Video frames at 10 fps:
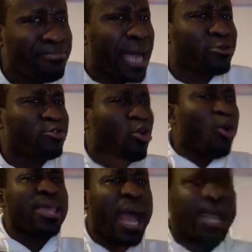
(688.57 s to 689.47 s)

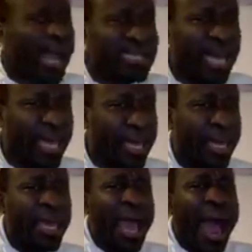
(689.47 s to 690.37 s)
Madoya Kate,